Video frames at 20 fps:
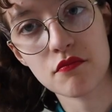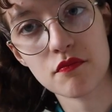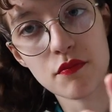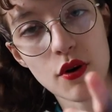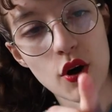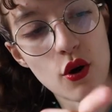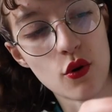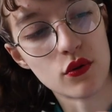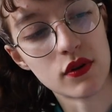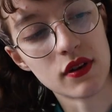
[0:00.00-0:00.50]

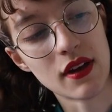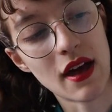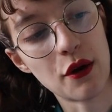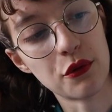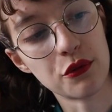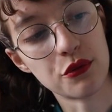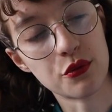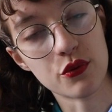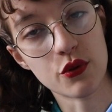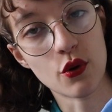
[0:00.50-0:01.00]
poke
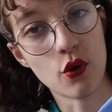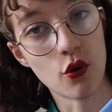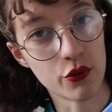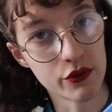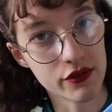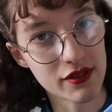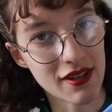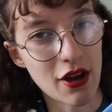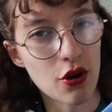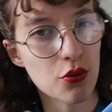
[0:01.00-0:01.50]
out through the
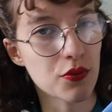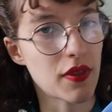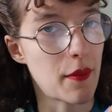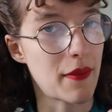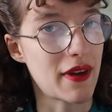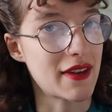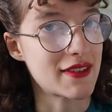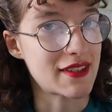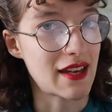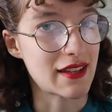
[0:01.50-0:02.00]
holes. I hope that
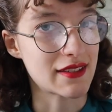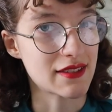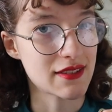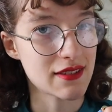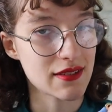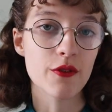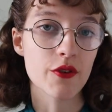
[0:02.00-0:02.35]
makes sense.